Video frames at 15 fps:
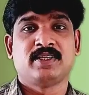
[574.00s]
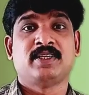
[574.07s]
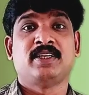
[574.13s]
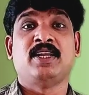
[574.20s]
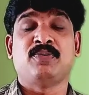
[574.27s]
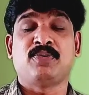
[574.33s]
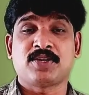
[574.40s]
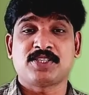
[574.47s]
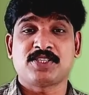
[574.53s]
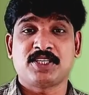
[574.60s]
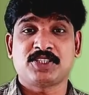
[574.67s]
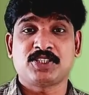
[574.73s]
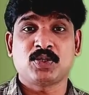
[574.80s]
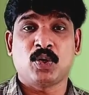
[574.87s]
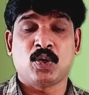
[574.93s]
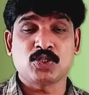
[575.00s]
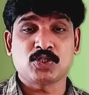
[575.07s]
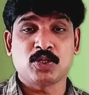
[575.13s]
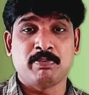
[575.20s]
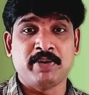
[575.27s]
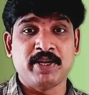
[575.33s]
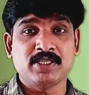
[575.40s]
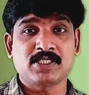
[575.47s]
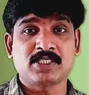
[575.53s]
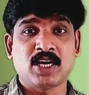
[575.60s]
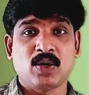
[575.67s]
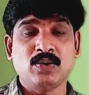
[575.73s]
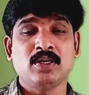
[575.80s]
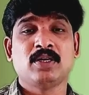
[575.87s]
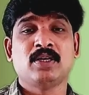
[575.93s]
Deforestation also brings
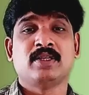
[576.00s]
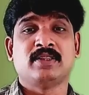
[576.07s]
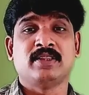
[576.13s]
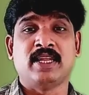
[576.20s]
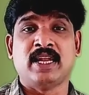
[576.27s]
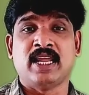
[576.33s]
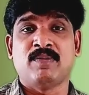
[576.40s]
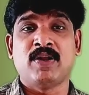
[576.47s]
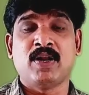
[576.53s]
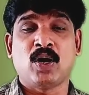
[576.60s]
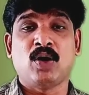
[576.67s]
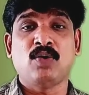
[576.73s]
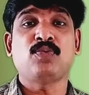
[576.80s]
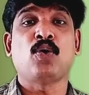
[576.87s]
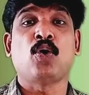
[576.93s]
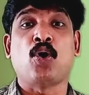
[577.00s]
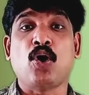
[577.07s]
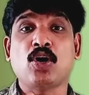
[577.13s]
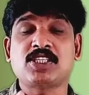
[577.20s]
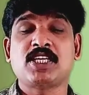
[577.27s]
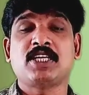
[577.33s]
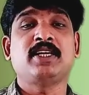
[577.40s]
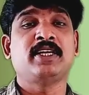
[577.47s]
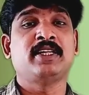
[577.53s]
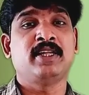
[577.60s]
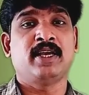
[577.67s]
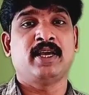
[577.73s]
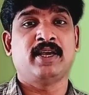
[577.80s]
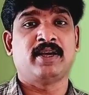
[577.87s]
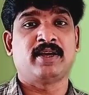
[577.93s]
down the level of oxygen in the
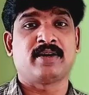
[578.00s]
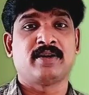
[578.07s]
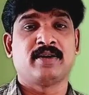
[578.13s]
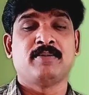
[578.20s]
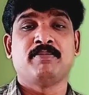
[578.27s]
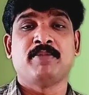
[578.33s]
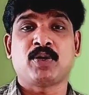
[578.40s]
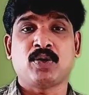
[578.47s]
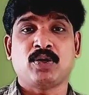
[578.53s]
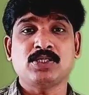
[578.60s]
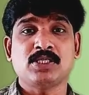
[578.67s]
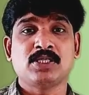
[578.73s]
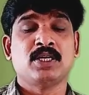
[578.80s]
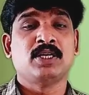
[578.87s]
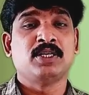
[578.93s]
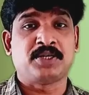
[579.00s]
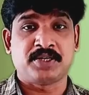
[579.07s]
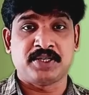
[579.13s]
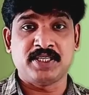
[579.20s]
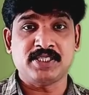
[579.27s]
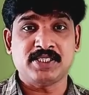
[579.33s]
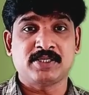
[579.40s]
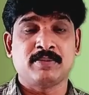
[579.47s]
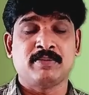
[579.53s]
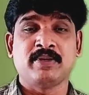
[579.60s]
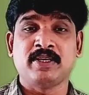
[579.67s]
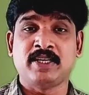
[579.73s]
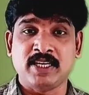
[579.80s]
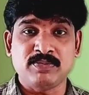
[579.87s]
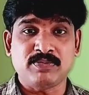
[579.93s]
air because trees
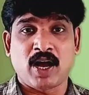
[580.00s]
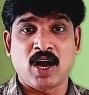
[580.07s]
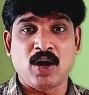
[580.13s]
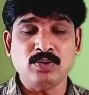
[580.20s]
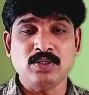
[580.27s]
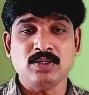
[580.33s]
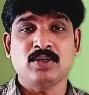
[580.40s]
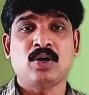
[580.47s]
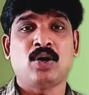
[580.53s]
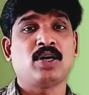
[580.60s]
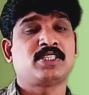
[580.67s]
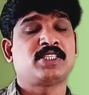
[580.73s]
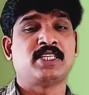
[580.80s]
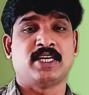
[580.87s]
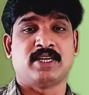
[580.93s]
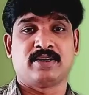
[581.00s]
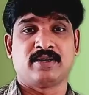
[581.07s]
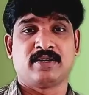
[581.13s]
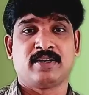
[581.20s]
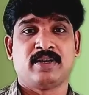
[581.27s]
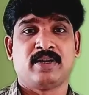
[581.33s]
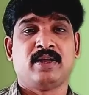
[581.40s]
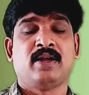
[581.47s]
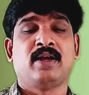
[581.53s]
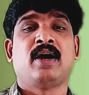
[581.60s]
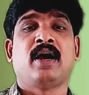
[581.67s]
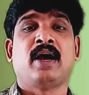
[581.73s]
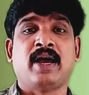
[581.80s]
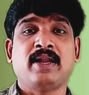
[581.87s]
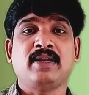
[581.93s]
give out oxygen
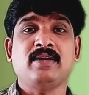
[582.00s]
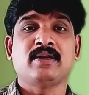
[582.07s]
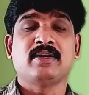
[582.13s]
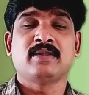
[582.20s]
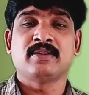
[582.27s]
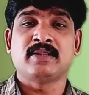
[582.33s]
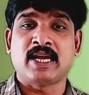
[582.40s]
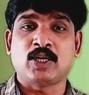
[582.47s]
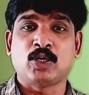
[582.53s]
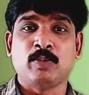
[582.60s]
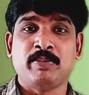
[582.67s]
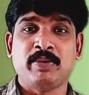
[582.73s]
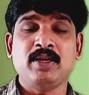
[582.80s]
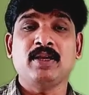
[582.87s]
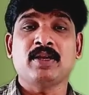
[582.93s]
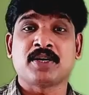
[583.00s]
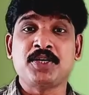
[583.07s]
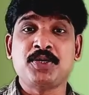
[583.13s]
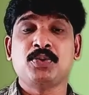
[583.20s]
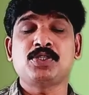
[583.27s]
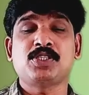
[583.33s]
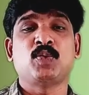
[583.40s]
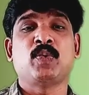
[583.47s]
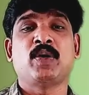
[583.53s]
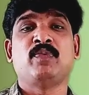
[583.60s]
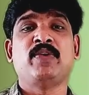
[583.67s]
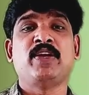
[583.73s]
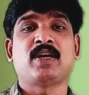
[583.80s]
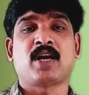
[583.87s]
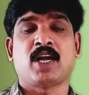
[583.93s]
and that will be reduced when
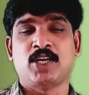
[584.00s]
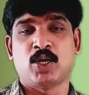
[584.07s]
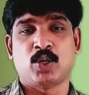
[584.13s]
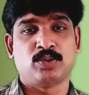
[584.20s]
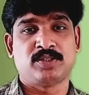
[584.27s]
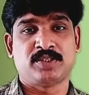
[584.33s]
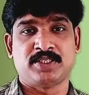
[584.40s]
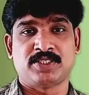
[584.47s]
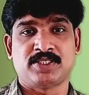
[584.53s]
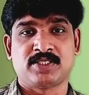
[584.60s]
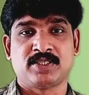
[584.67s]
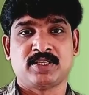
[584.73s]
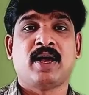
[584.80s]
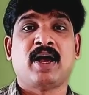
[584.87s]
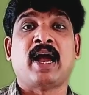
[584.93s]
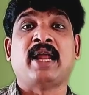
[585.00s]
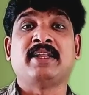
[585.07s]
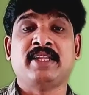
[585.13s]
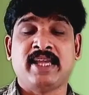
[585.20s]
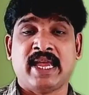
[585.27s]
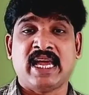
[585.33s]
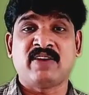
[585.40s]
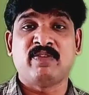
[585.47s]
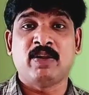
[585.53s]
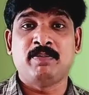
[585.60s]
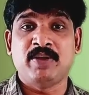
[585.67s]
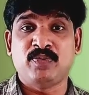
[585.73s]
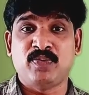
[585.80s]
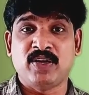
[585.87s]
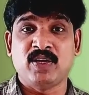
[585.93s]
we cut down trees and the air will be
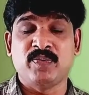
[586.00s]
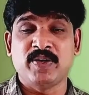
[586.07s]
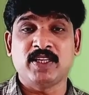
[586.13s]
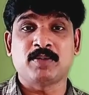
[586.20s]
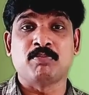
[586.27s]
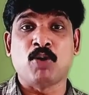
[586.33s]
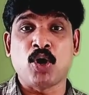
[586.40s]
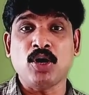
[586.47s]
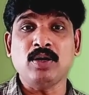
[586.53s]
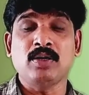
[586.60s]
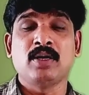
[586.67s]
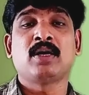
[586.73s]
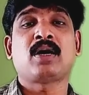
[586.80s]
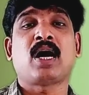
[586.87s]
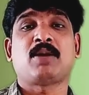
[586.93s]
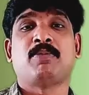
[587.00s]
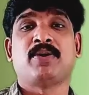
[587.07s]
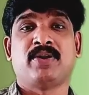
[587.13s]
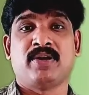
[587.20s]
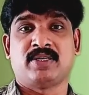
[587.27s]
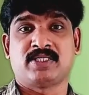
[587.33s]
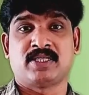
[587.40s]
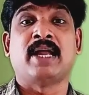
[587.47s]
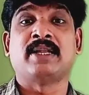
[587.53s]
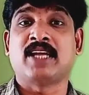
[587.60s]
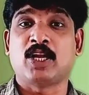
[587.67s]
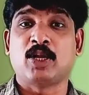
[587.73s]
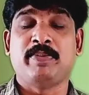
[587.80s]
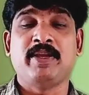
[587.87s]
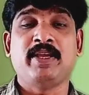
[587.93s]
filled with more carbon dioxide and that
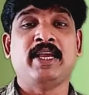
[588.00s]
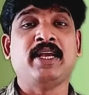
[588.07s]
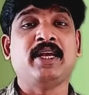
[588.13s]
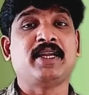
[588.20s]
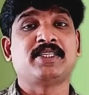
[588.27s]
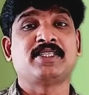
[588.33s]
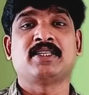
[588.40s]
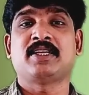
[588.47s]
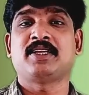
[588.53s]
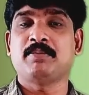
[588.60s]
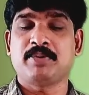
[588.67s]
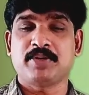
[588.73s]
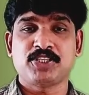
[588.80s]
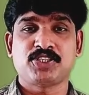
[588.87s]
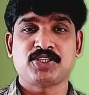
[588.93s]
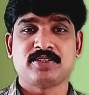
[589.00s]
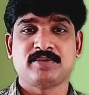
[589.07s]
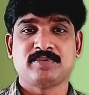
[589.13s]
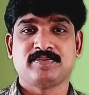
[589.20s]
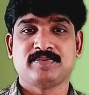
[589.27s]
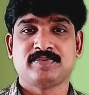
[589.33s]
will be increasing the temperature.